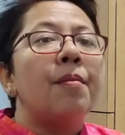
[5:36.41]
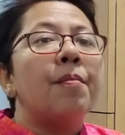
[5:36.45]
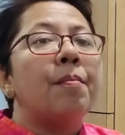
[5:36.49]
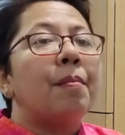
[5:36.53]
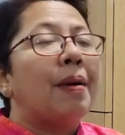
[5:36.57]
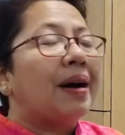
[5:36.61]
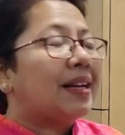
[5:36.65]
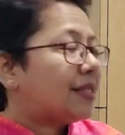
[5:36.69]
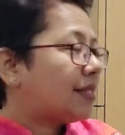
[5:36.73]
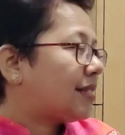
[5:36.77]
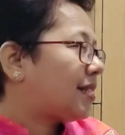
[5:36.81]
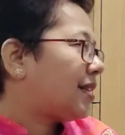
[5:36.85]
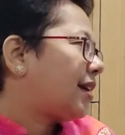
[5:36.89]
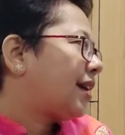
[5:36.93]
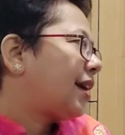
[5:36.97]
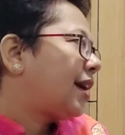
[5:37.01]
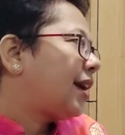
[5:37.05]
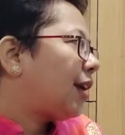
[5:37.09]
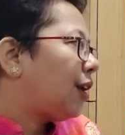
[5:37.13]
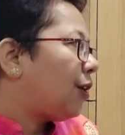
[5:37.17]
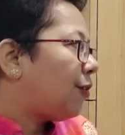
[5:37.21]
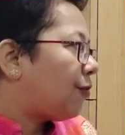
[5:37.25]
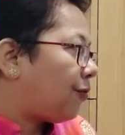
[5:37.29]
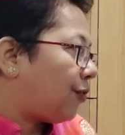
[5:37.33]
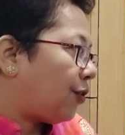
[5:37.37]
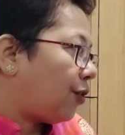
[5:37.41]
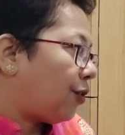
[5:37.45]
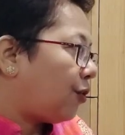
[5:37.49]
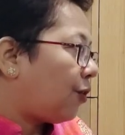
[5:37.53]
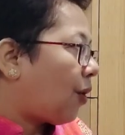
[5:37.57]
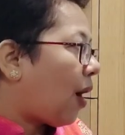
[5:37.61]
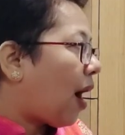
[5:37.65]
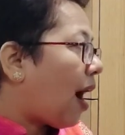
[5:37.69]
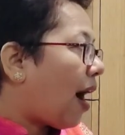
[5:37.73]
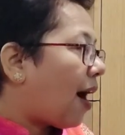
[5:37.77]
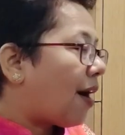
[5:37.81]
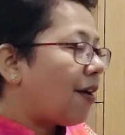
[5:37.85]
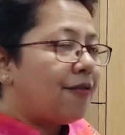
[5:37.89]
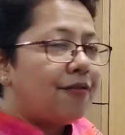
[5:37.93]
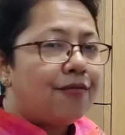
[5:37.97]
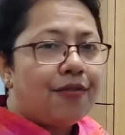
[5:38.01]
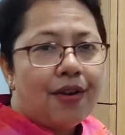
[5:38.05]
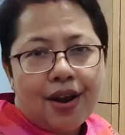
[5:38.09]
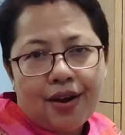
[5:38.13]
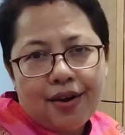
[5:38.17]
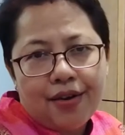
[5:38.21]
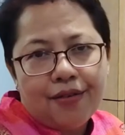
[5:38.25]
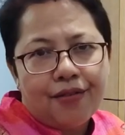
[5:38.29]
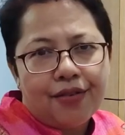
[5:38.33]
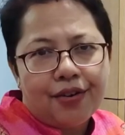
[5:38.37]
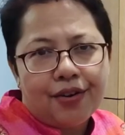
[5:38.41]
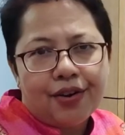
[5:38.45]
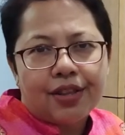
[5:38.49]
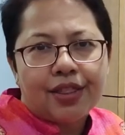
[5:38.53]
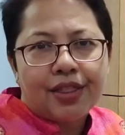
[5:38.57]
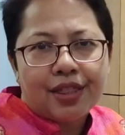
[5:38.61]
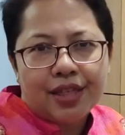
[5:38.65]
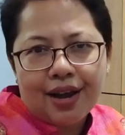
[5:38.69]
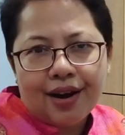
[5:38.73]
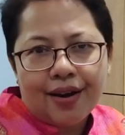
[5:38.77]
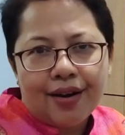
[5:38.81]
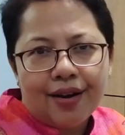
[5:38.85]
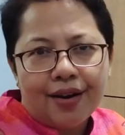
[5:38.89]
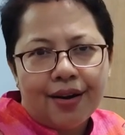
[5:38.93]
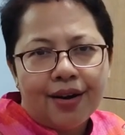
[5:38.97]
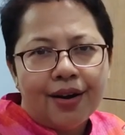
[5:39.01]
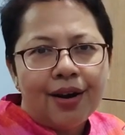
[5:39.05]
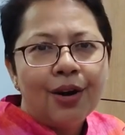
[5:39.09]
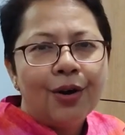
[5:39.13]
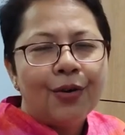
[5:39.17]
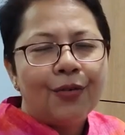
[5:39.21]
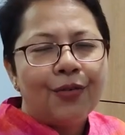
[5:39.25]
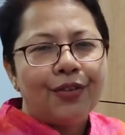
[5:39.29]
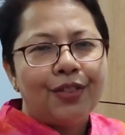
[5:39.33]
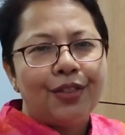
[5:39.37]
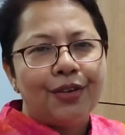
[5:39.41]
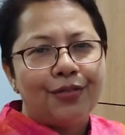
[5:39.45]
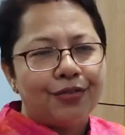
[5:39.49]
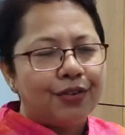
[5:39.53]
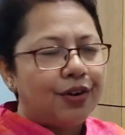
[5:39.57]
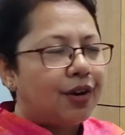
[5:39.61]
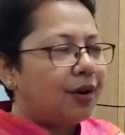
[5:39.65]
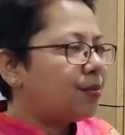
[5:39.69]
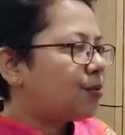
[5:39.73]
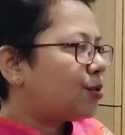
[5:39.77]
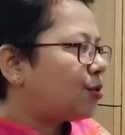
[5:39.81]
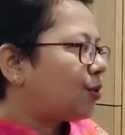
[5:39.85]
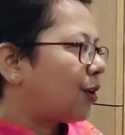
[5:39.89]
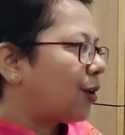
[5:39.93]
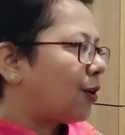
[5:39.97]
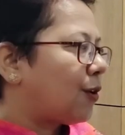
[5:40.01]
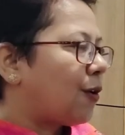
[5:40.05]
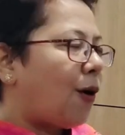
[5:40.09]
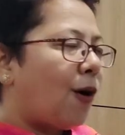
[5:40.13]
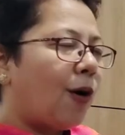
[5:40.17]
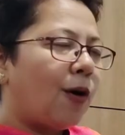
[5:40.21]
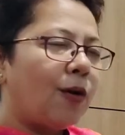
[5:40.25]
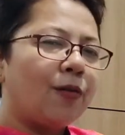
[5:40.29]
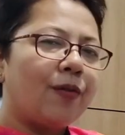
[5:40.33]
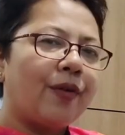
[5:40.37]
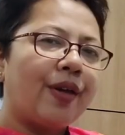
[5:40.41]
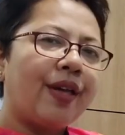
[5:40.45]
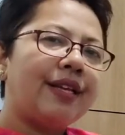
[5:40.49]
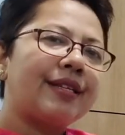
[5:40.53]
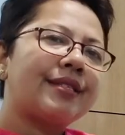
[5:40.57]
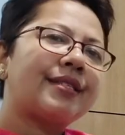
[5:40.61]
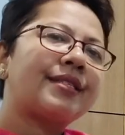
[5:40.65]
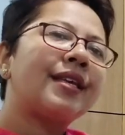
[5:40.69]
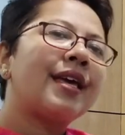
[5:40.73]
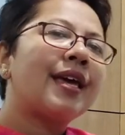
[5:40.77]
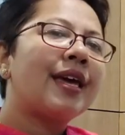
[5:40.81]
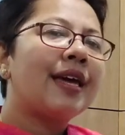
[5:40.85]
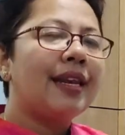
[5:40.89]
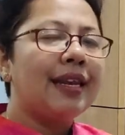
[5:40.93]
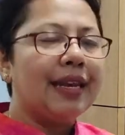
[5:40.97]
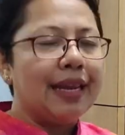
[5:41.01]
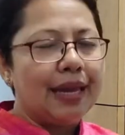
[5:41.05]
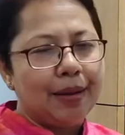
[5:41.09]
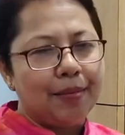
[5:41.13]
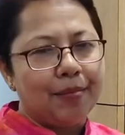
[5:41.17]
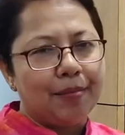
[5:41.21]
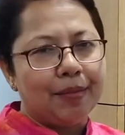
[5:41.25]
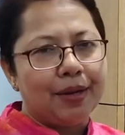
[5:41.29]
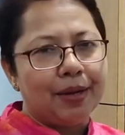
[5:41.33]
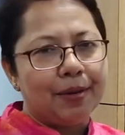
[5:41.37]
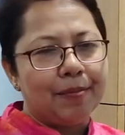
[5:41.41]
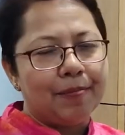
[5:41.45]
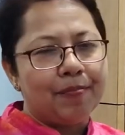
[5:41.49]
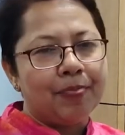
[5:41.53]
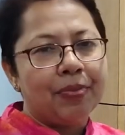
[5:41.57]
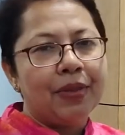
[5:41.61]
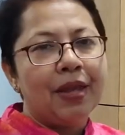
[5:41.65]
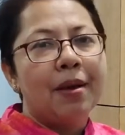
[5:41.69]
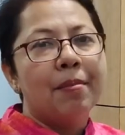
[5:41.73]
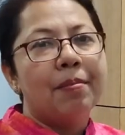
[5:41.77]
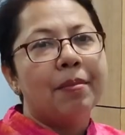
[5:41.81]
But if you are very, very thorough with the verbs, you can always name them.